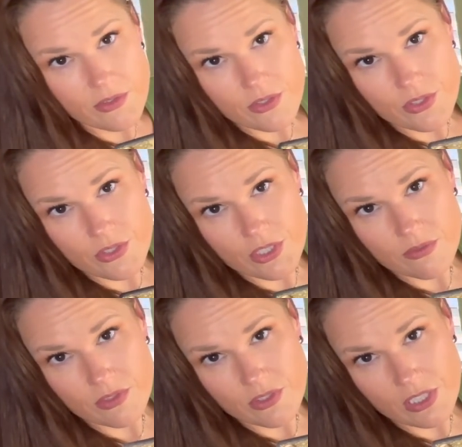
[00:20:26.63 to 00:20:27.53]
there's the
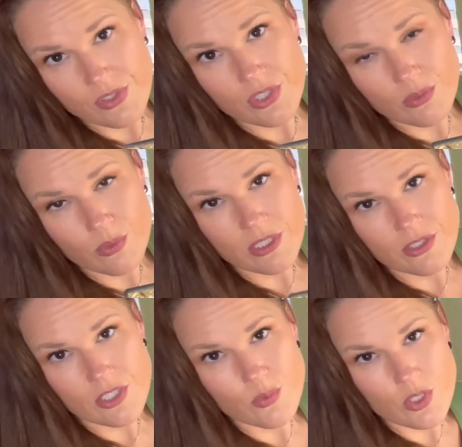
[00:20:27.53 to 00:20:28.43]
shift, the change in the winds
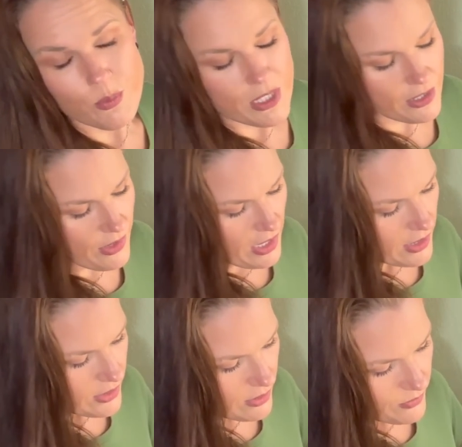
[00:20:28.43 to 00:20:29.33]
as we speak.
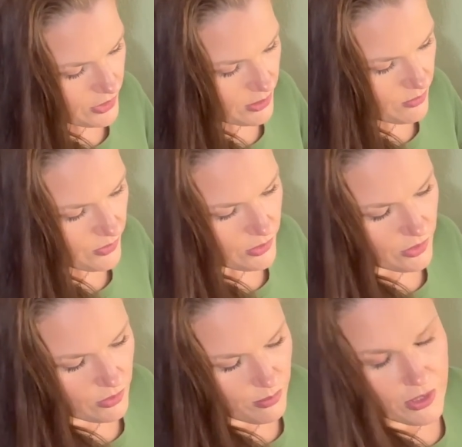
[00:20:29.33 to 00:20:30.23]
So for some of you,
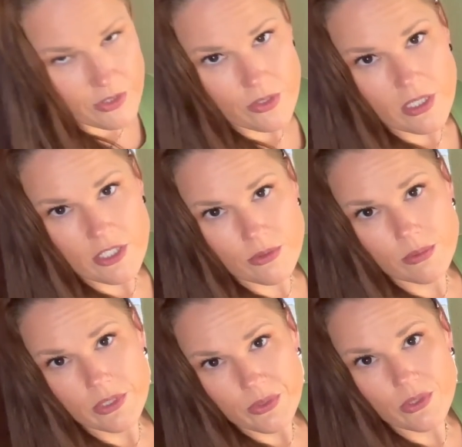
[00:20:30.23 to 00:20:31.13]
you're upon your annual
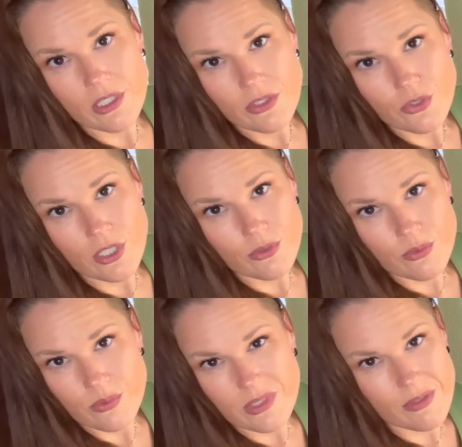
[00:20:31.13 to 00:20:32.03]
renewal contract
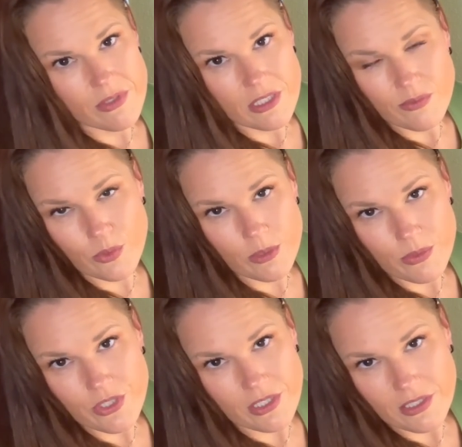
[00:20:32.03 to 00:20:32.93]
with whatever that
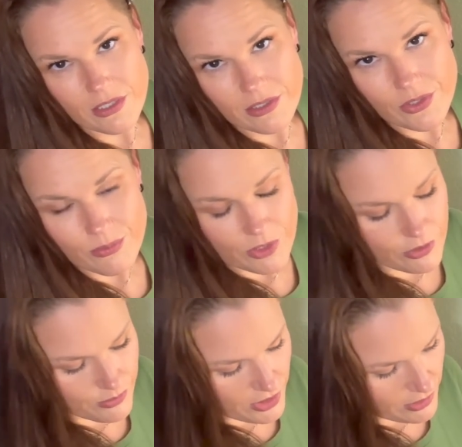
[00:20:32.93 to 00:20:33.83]
40% gig is. You know
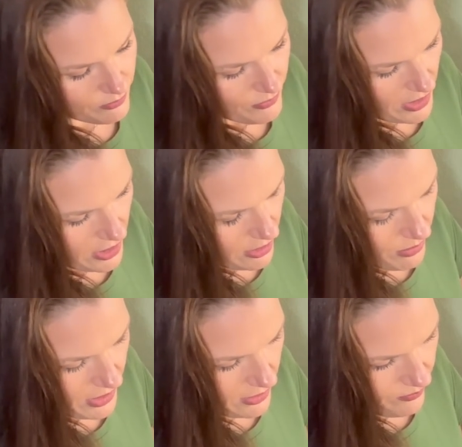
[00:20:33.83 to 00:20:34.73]
what I'm saying? But
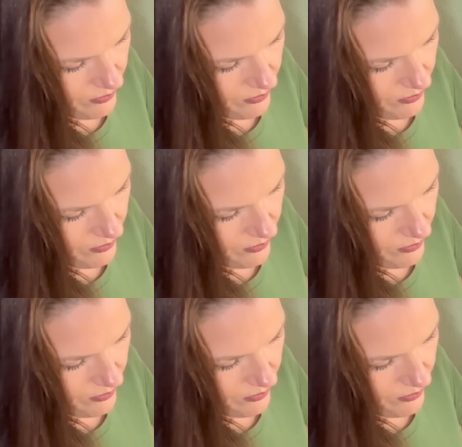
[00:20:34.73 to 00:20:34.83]
yeah,